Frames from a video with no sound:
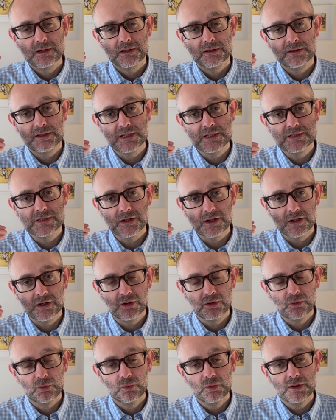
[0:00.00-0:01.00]
these are
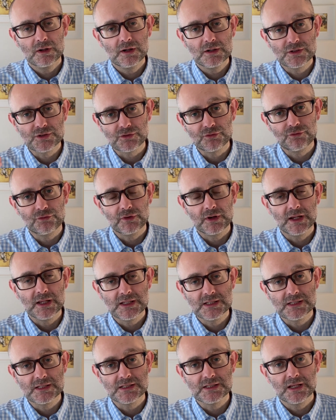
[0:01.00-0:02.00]
words or
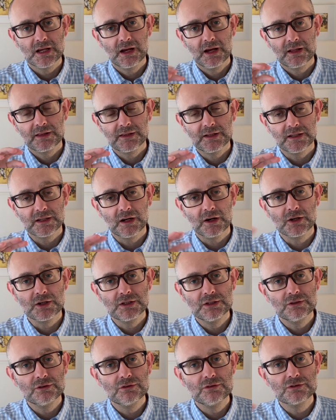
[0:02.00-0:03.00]
phrases that are
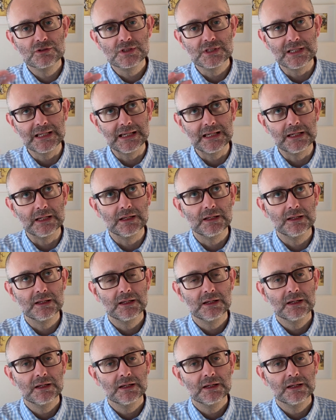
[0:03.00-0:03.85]
used in